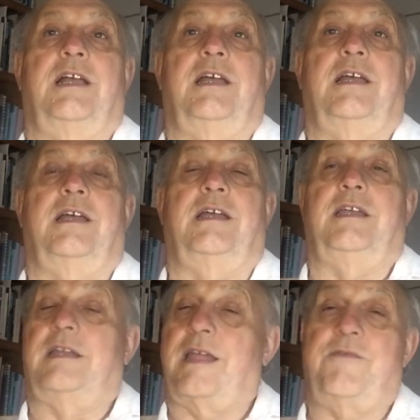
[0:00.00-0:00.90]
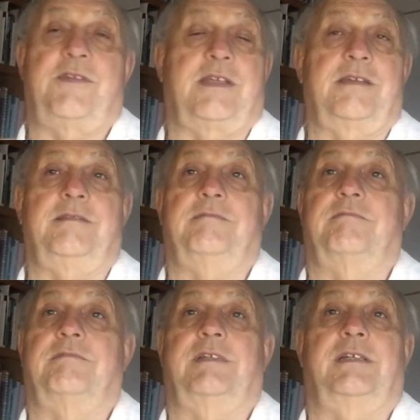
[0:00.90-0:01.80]
In Africa,
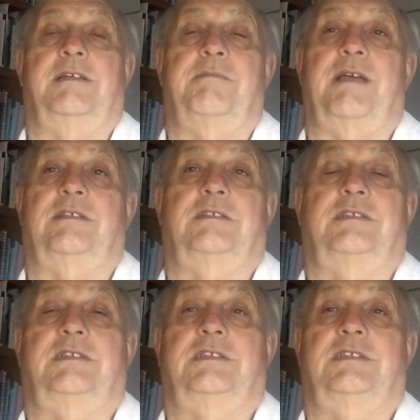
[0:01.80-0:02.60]
about